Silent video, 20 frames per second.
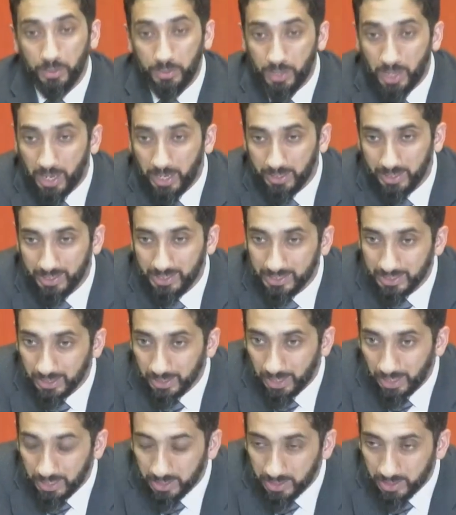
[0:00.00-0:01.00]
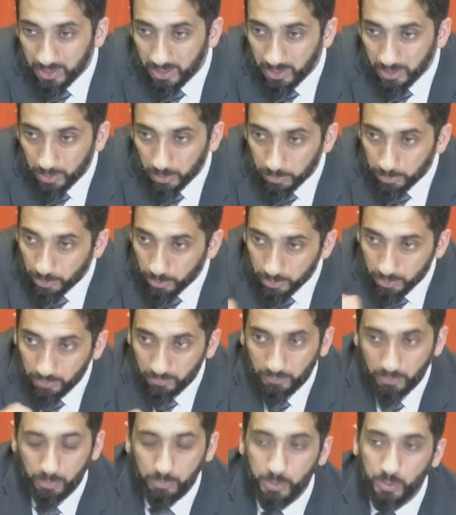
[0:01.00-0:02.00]
That is lightening the
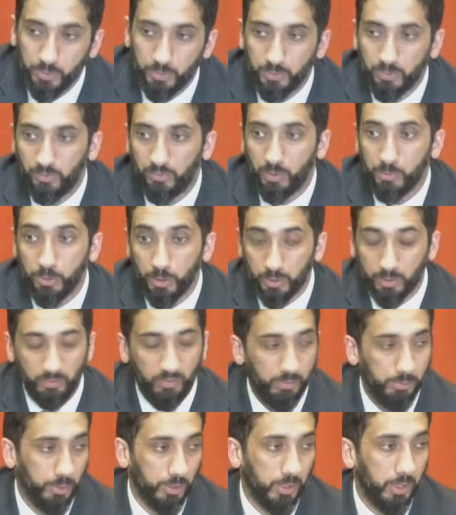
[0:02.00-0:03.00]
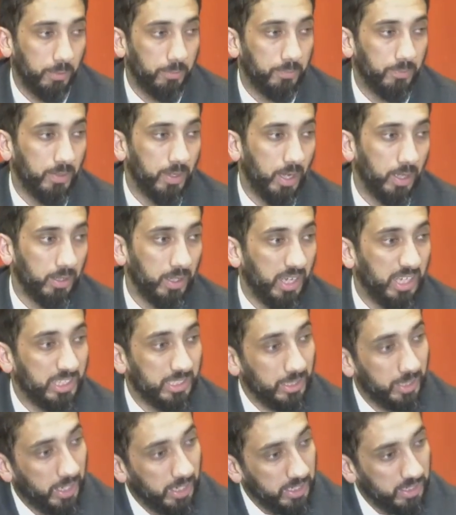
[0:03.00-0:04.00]
burden from you, from your Rabb. Allah has
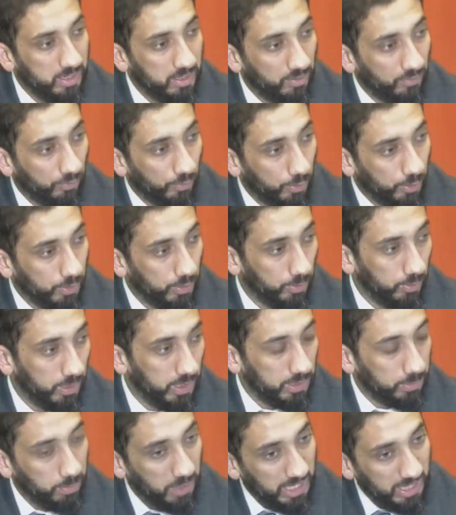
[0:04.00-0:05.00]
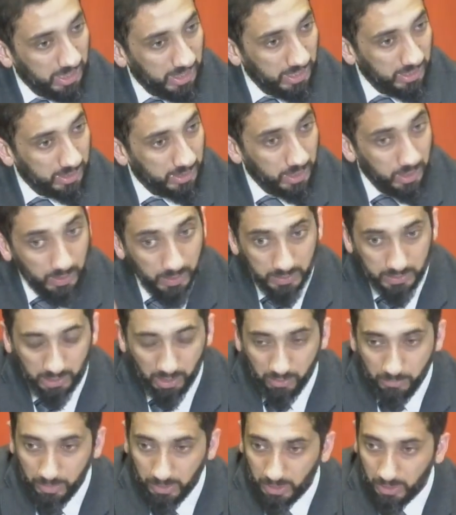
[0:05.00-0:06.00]
lightened for you. He's made things,
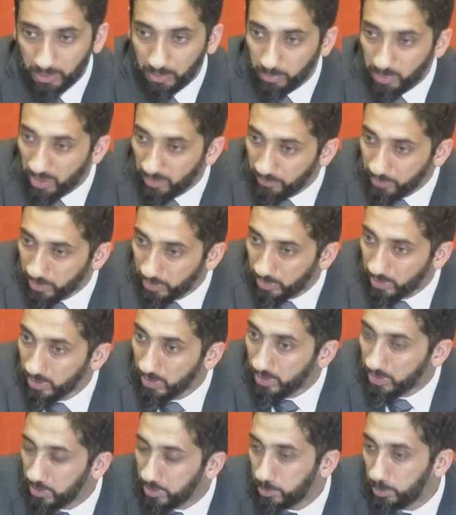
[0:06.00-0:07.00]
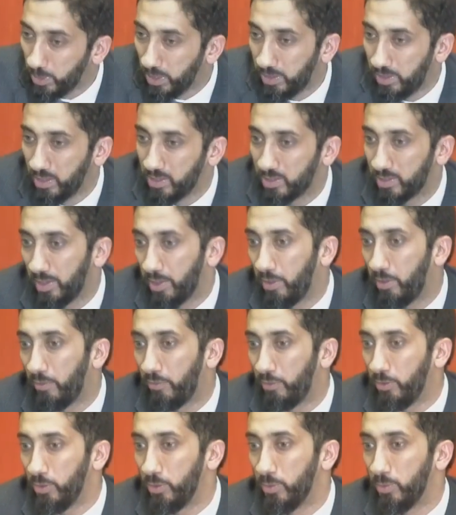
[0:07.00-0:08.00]
instead of making them heavier, He's made things lighter
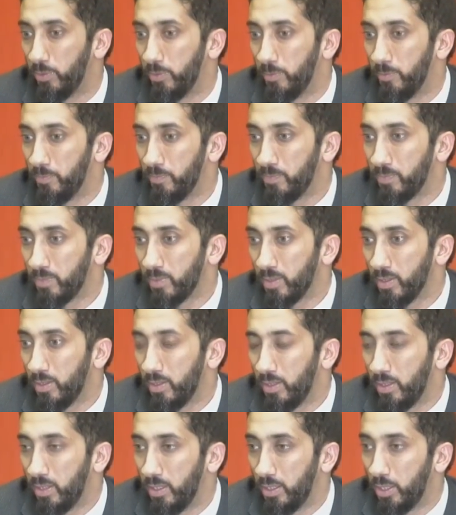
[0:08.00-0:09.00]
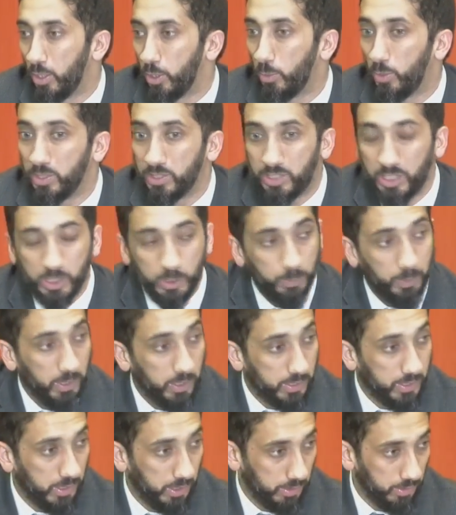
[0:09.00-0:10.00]
for you. In other words, this
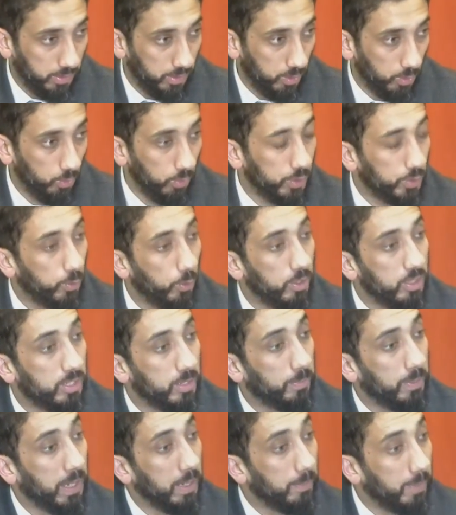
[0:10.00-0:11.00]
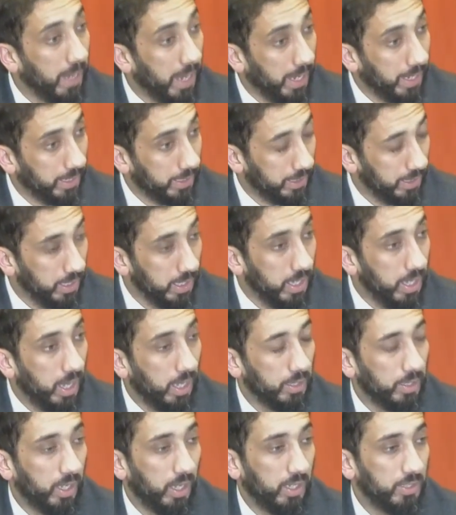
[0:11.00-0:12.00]
person who is going to pay back,
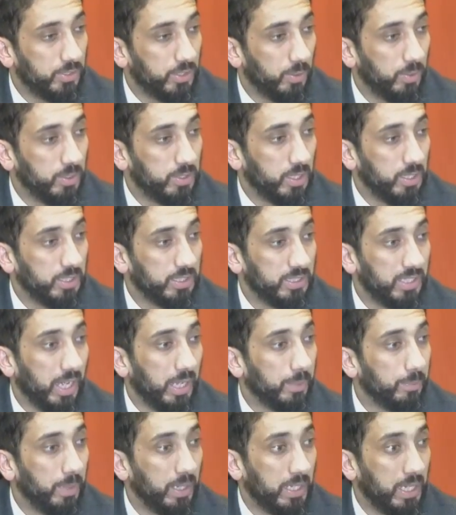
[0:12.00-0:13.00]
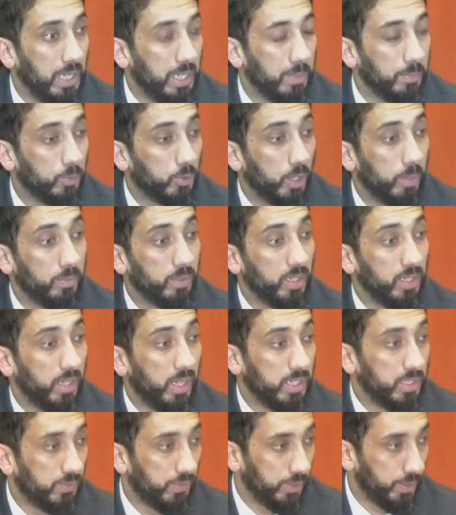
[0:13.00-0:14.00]
Allah Azza wa Jalla is not making him
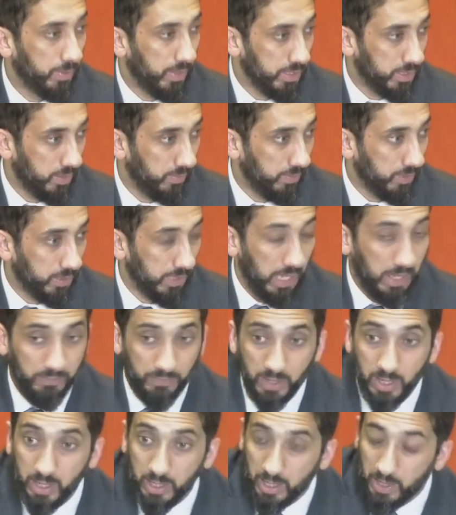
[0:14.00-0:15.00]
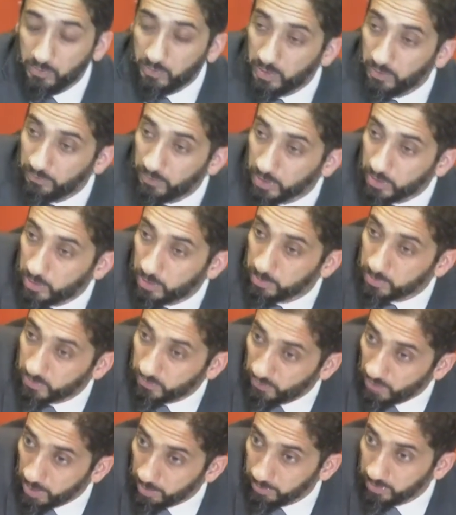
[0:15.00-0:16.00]
criminalized for the rest of his life. If the victim's
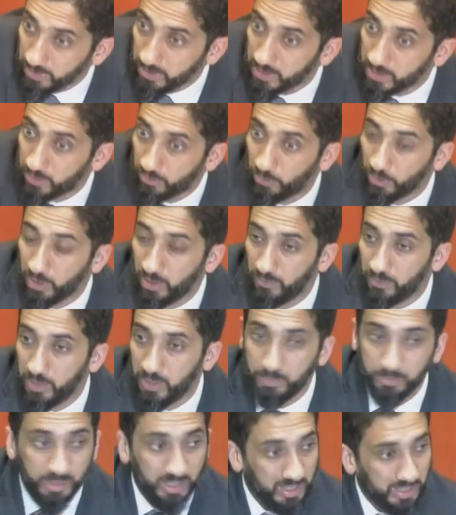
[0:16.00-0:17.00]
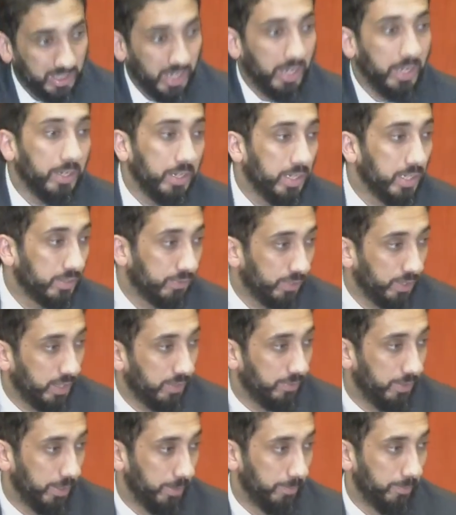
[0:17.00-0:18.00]
family has forgiven him, society has
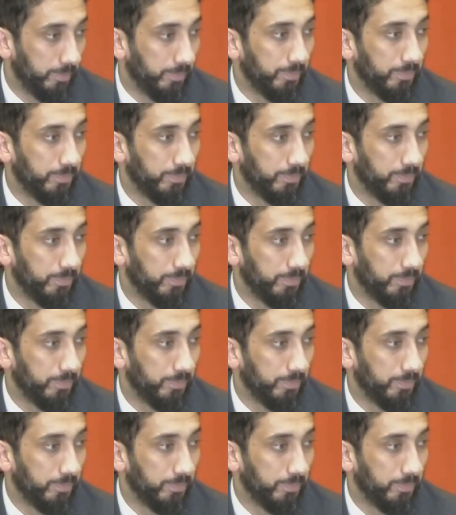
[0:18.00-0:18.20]
forgiven him.